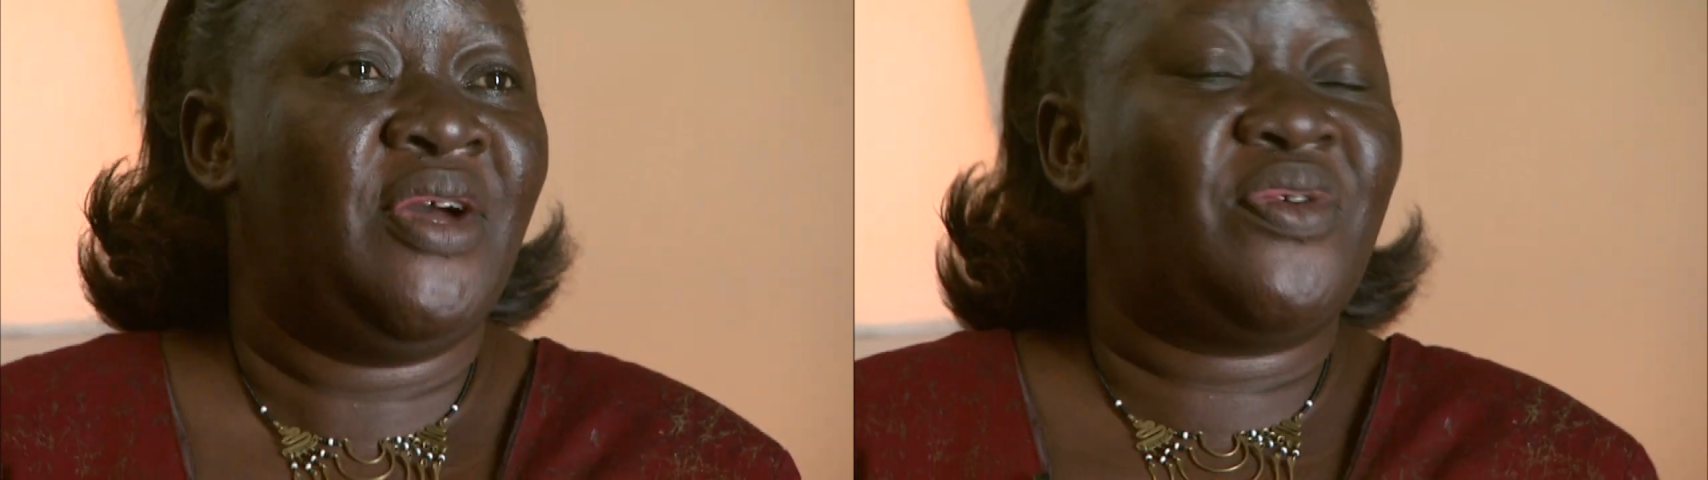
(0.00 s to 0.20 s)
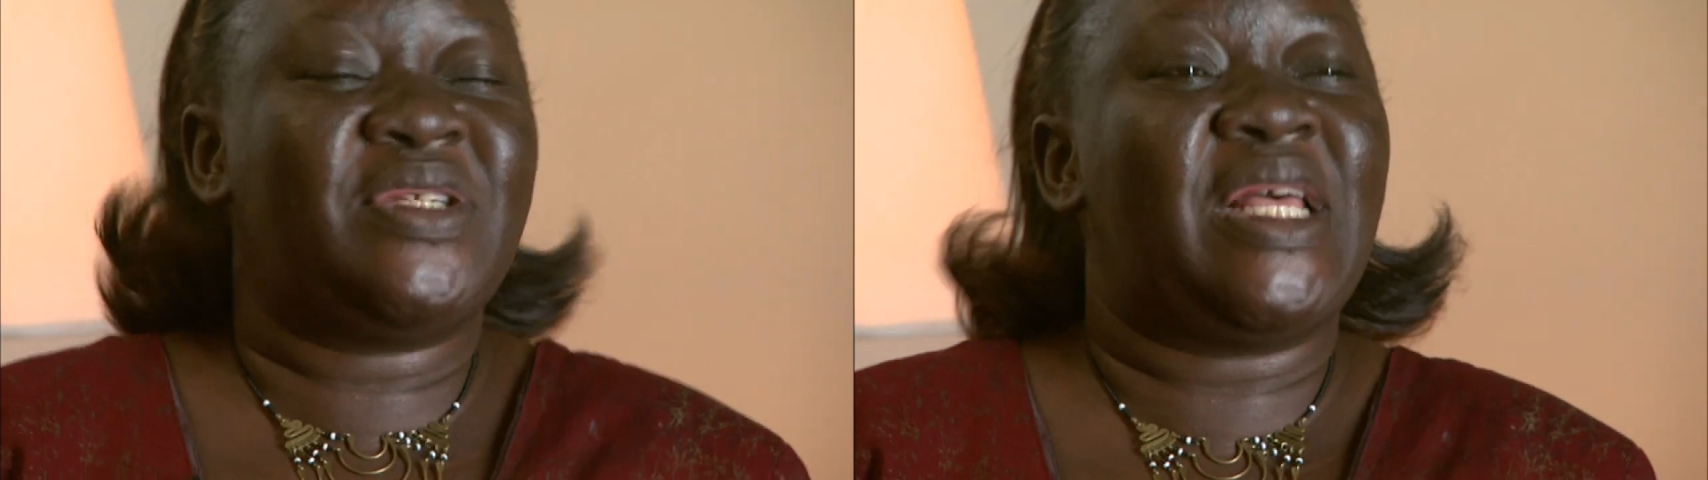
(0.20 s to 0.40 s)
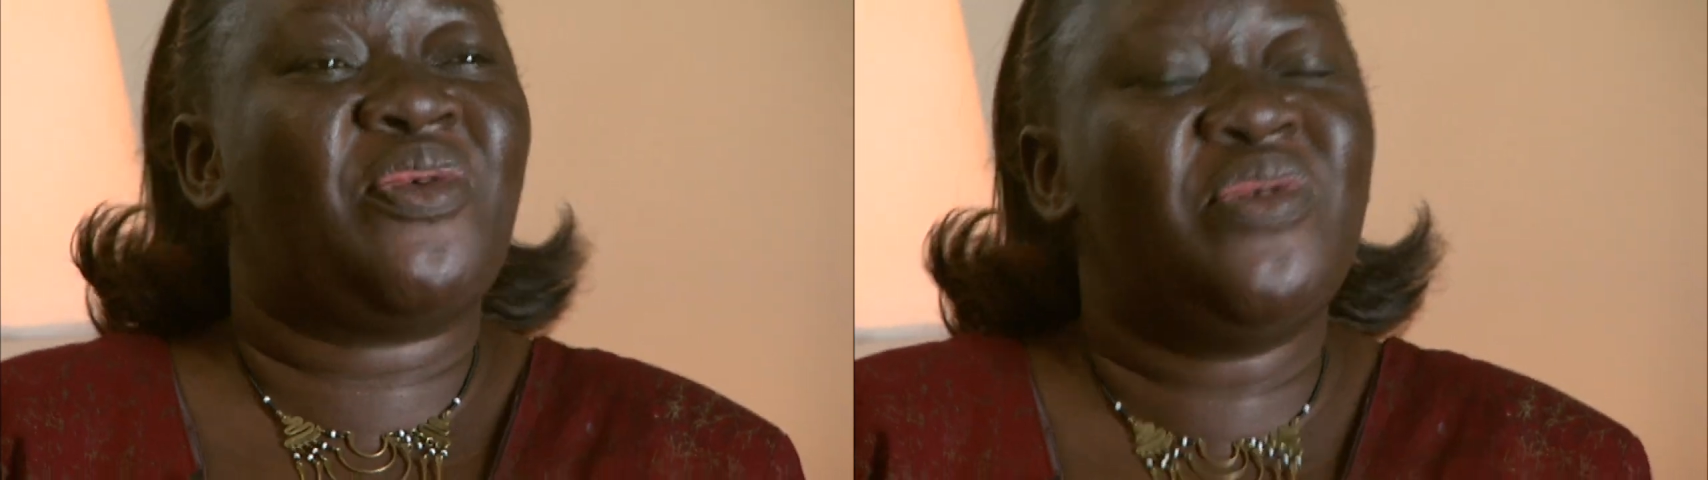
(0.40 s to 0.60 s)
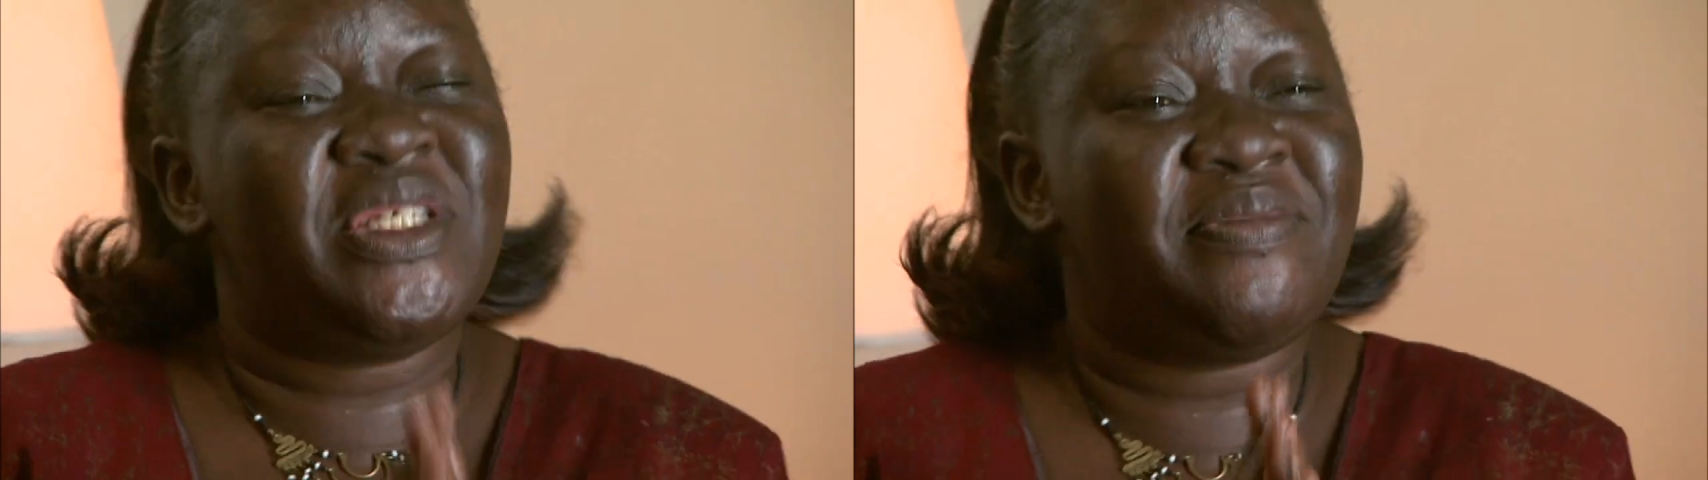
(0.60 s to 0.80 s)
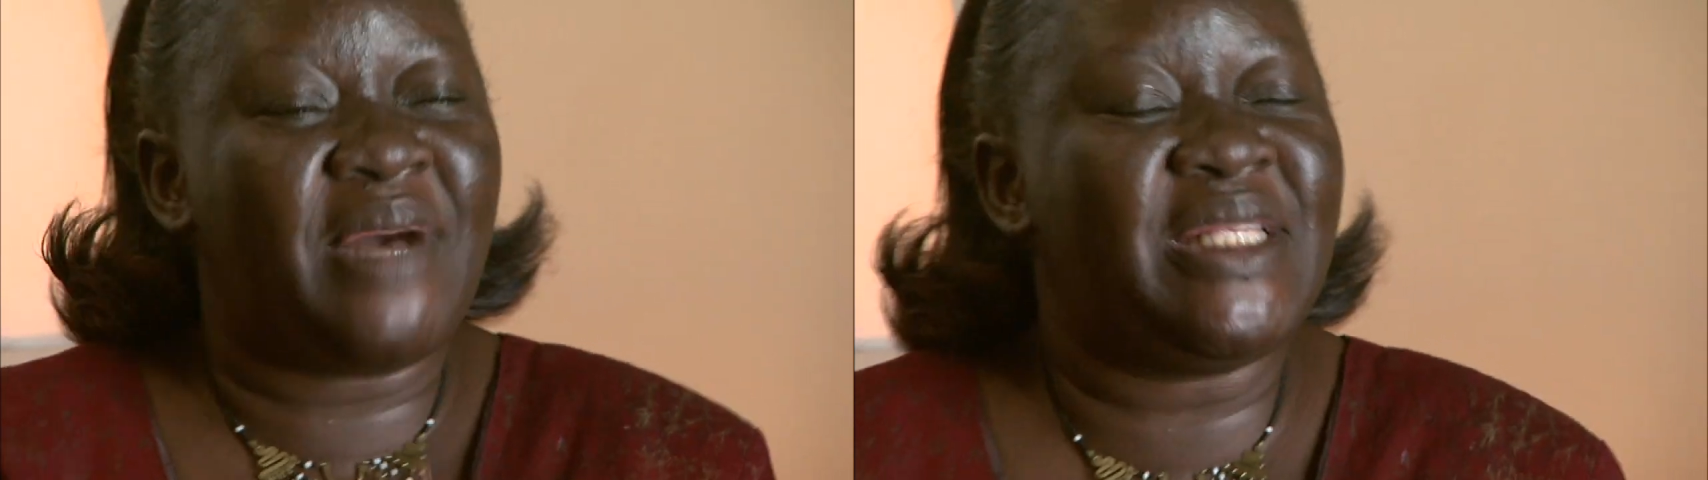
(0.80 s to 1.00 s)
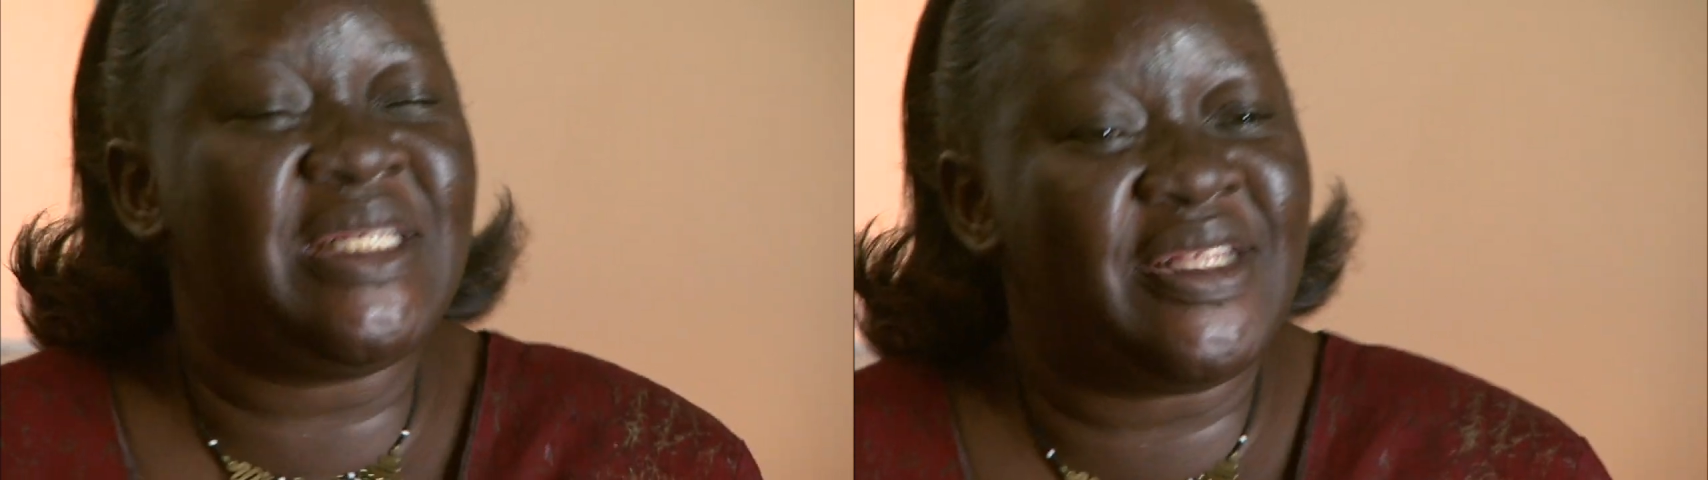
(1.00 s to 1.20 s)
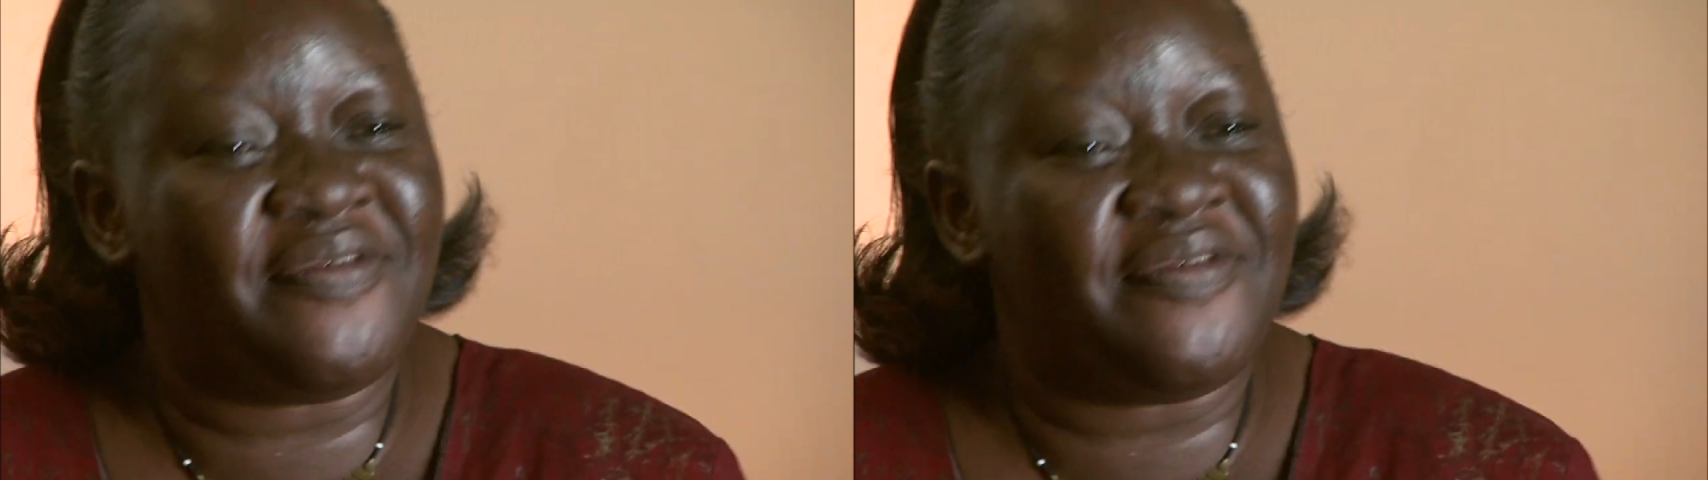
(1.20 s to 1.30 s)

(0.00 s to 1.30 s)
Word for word: Because I couldn't imagine